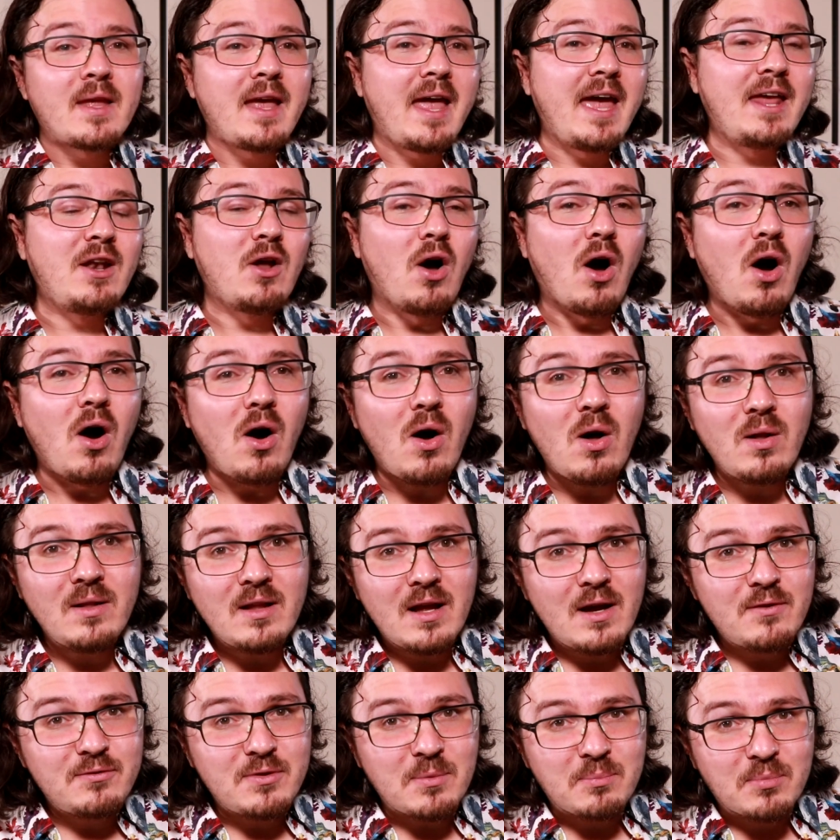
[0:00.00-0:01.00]
And all
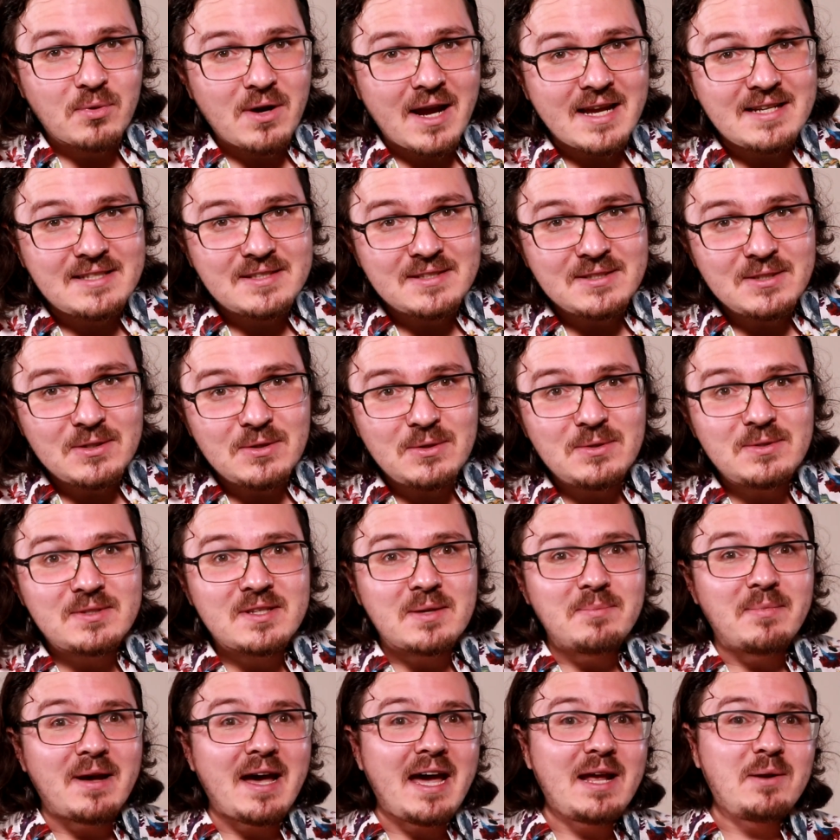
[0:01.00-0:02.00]
of the price news
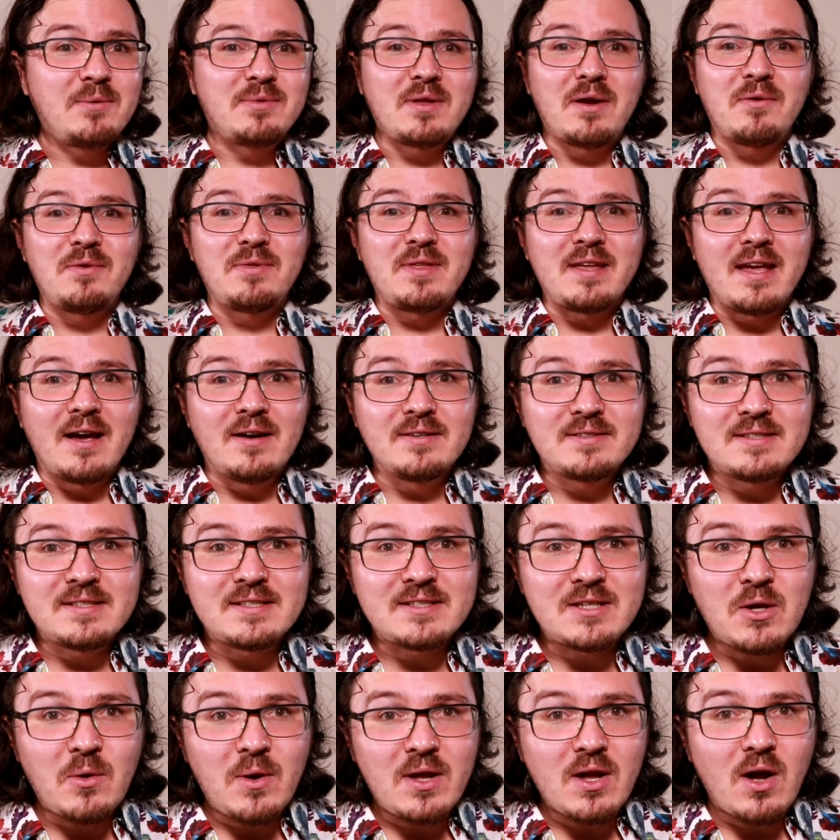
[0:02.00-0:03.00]
combined with everything else
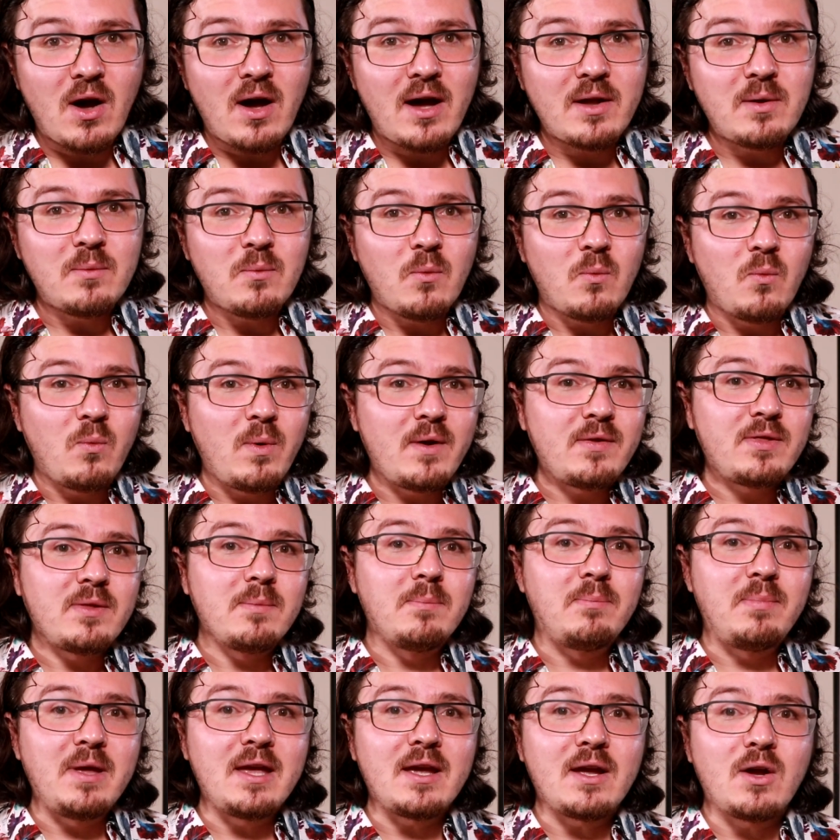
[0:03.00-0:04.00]
that's going on
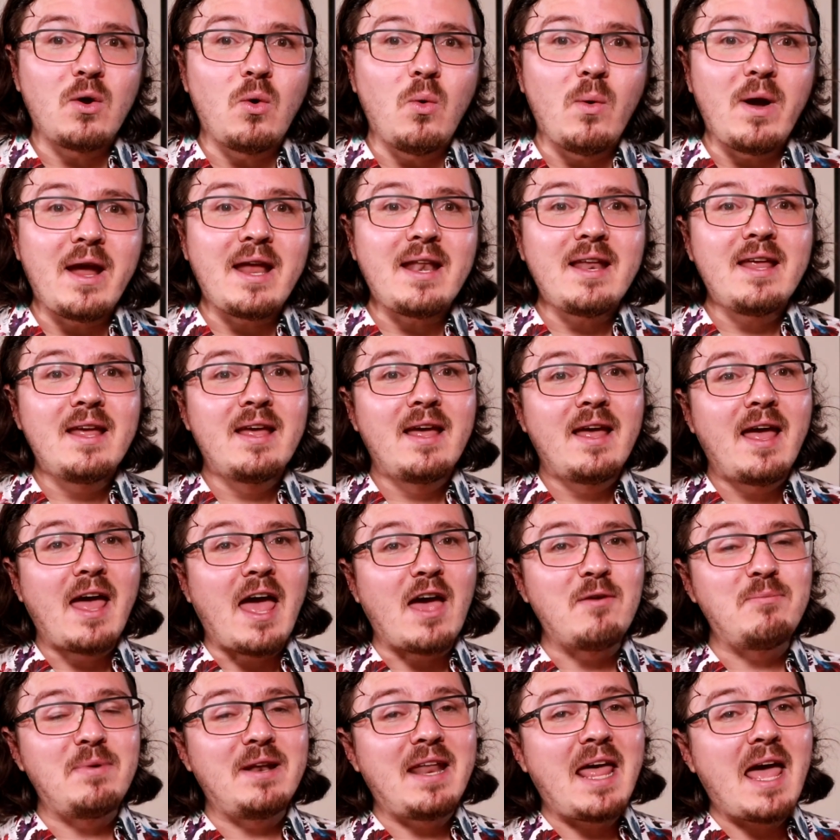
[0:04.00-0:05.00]
with Bitcoin
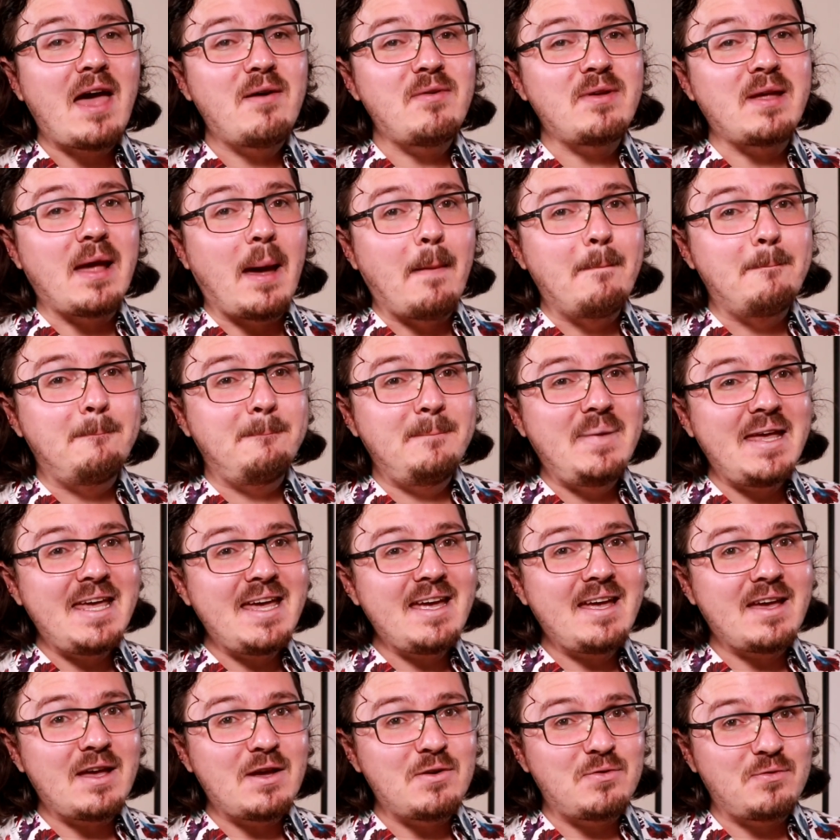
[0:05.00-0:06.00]
have been having a
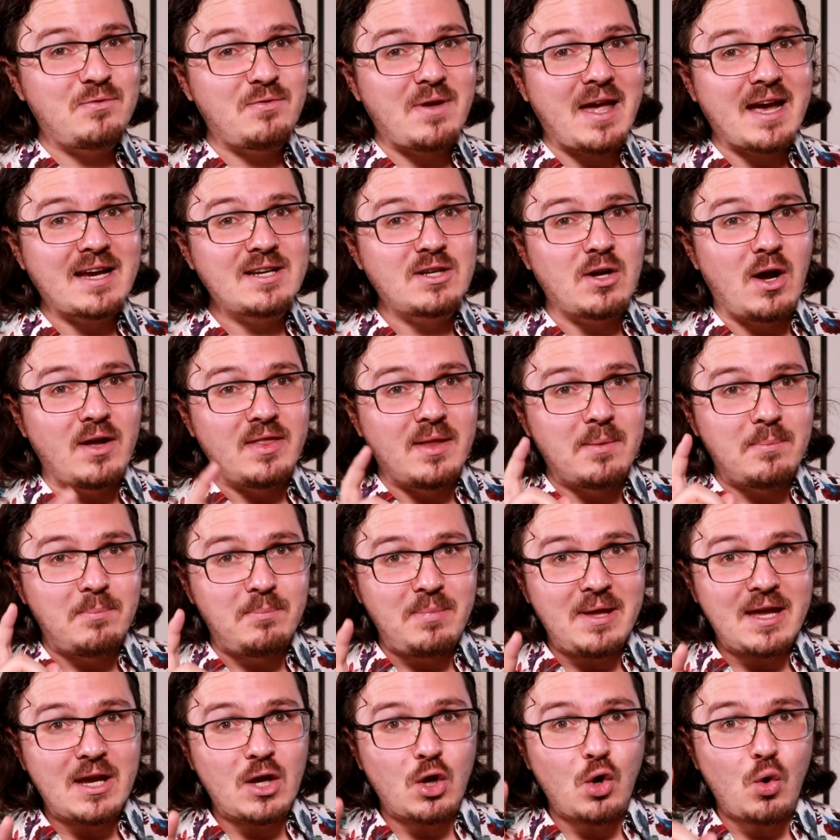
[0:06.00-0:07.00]
big effect on the
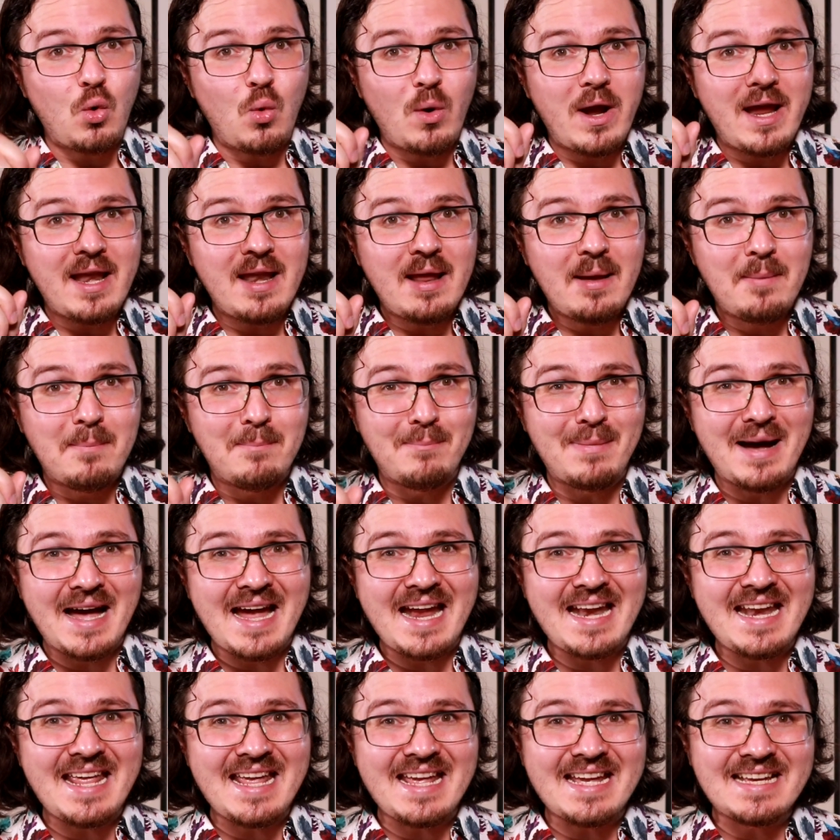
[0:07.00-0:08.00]
Bitcoin
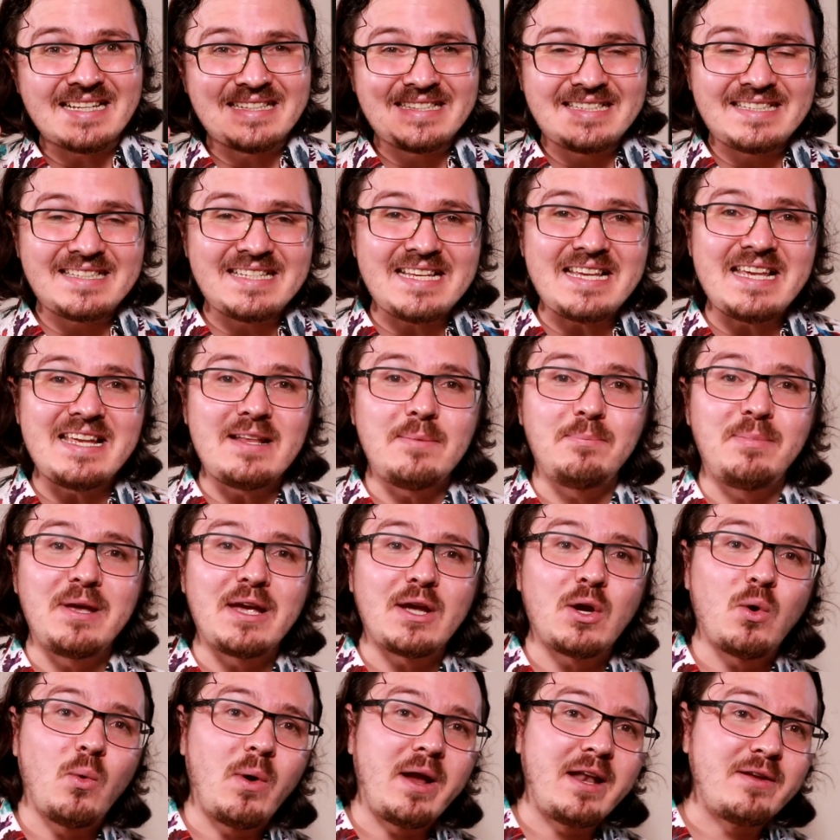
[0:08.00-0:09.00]
mining scene.
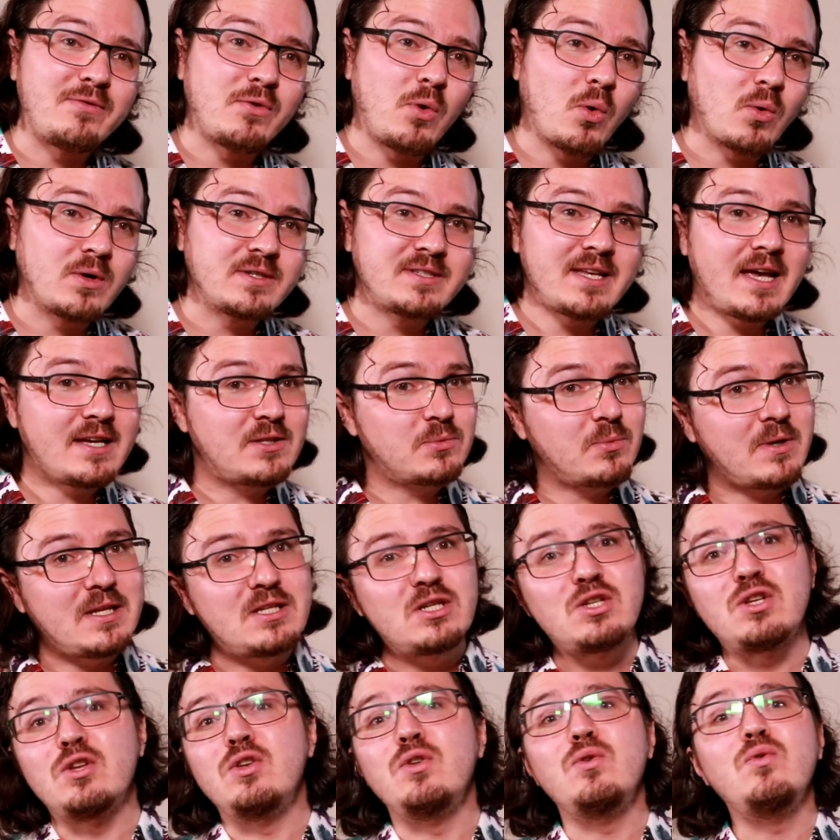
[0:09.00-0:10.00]
Bitcoin, of course, has
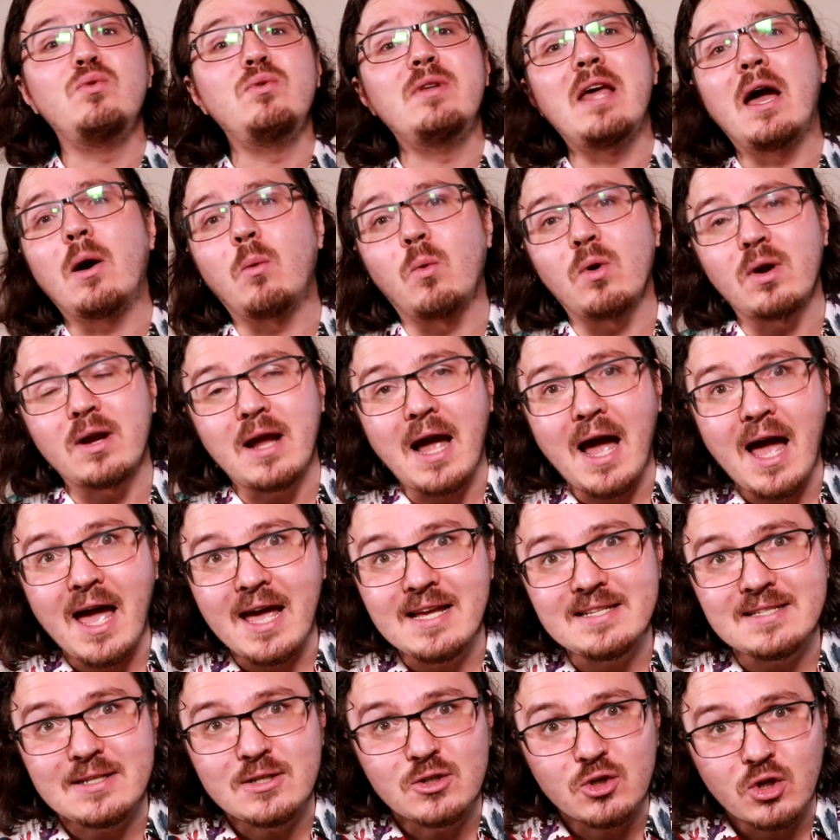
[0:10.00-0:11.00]
reached new network
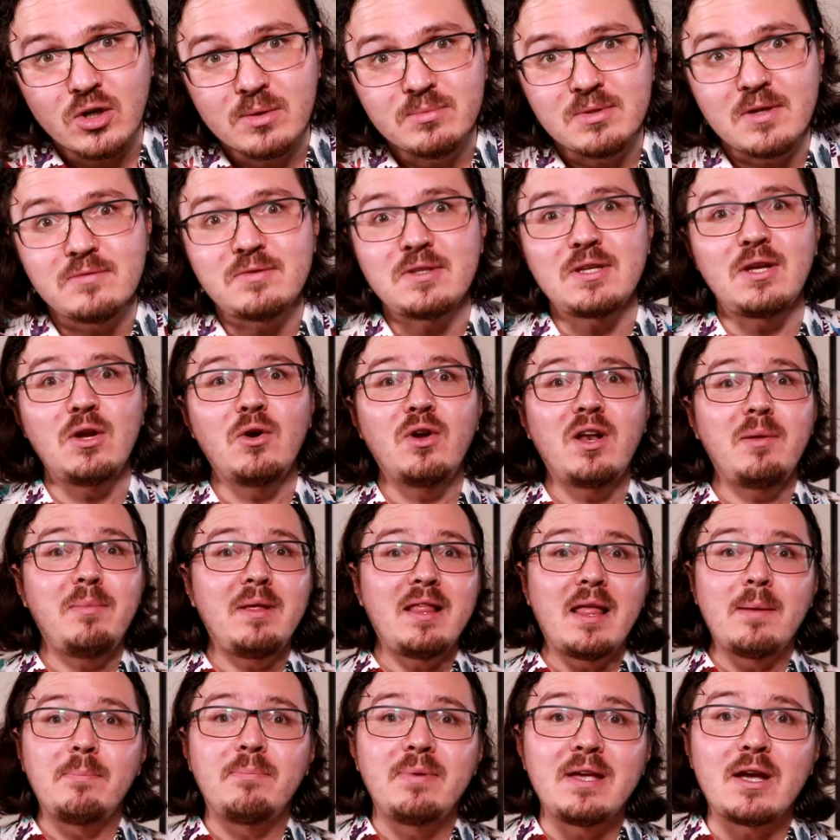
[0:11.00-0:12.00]
highs in terms of security,
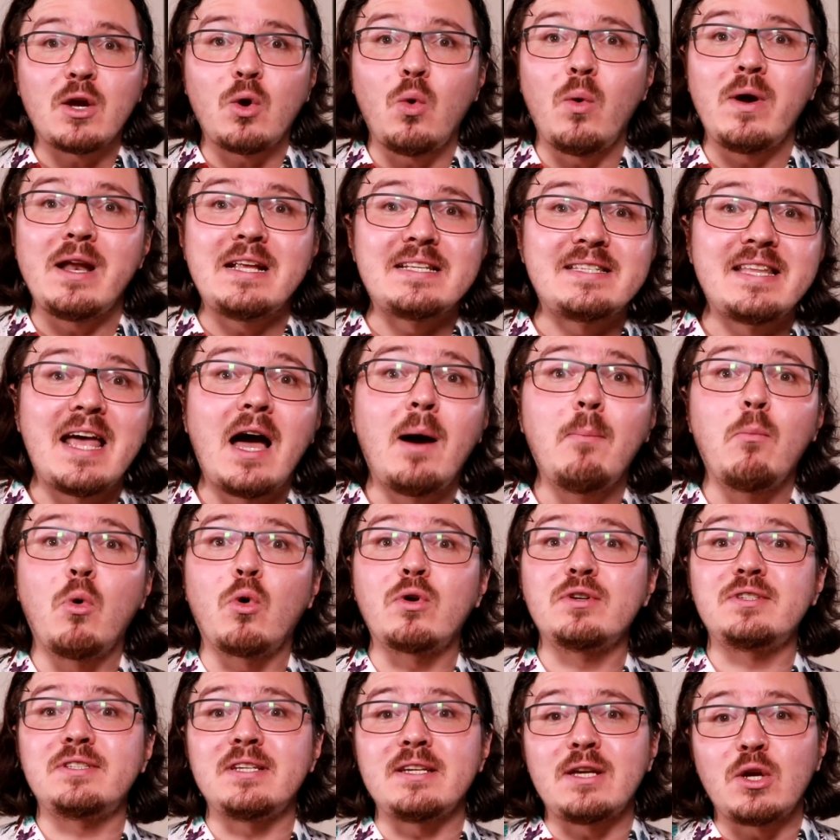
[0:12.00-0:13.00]
meaning that Bitcoin is now
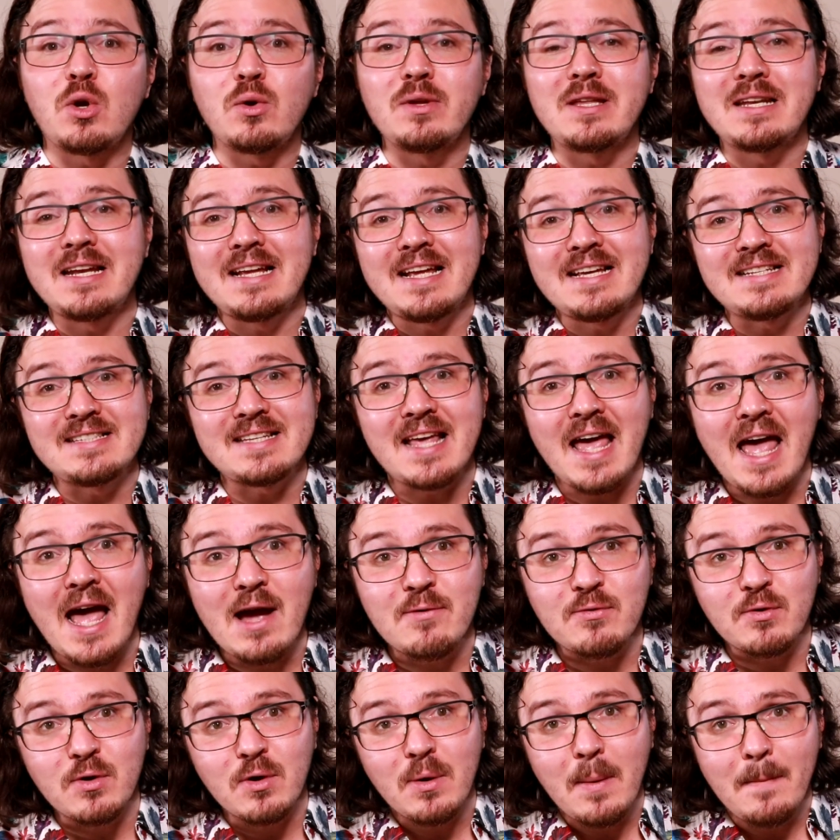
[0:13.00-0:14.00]
more secure than it has
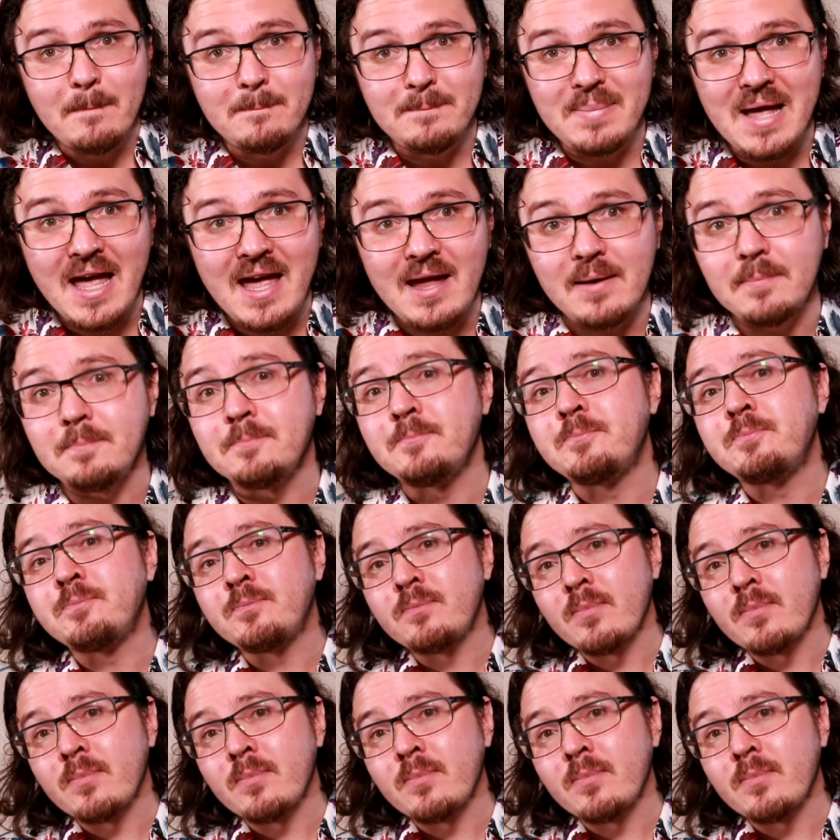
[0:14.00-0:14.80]
ever been.